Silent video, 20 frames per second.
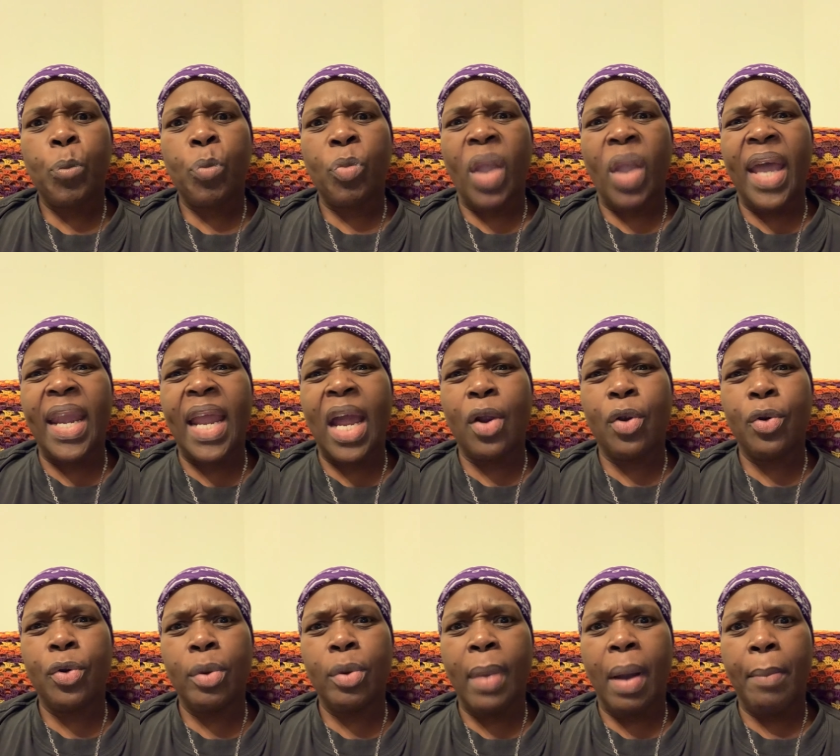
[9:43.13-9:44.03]
And I
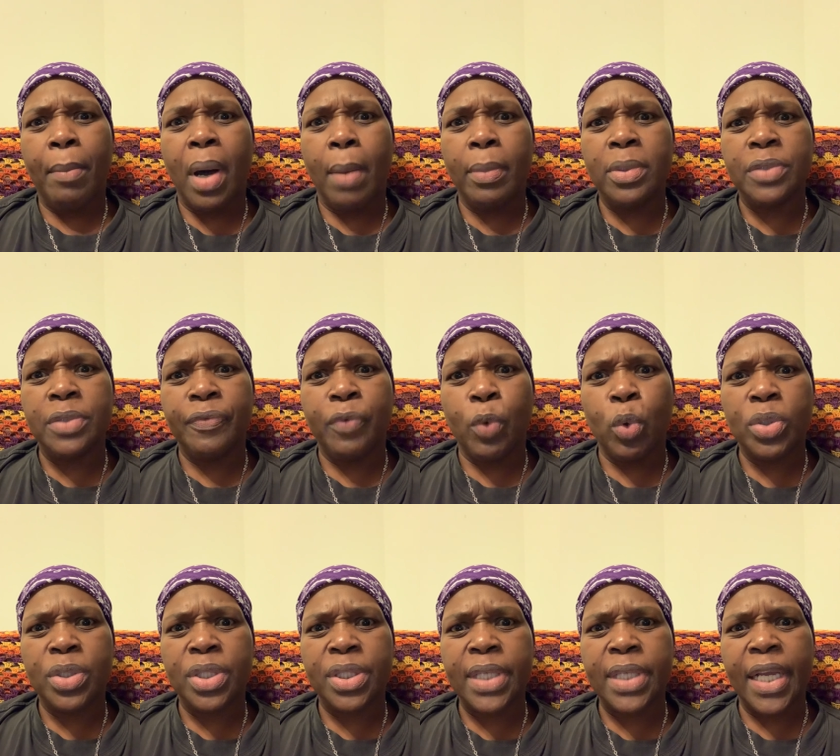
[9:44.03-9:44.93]
heard my mama's
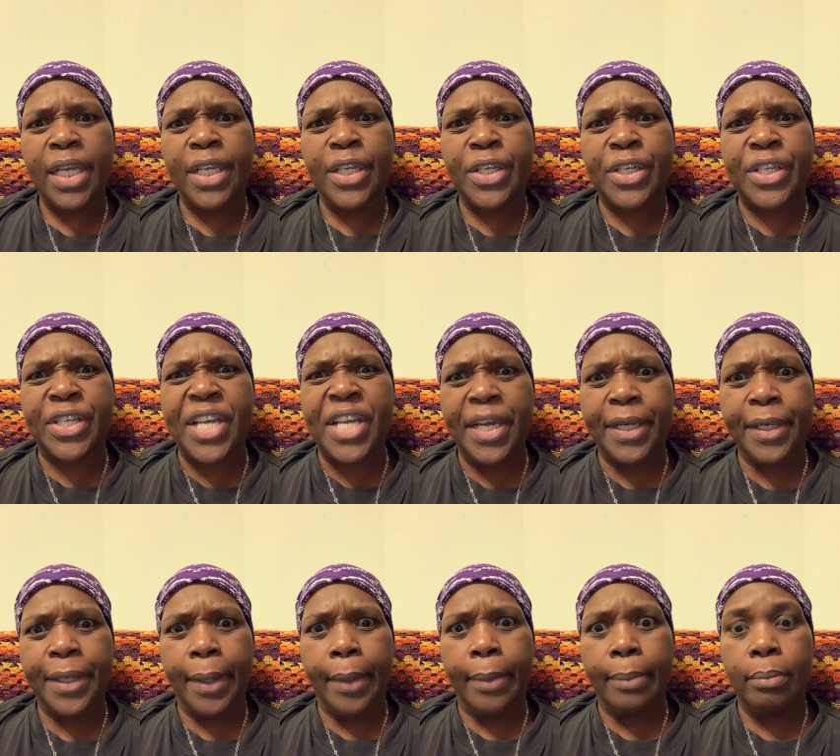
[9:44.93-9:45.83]
voice say, "Get
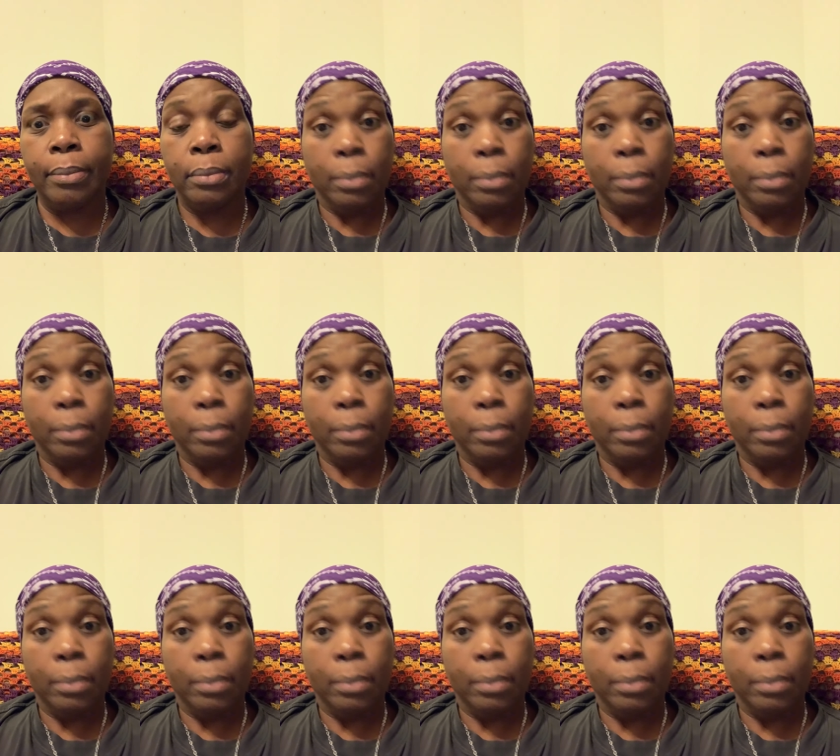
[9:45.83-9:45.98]
up."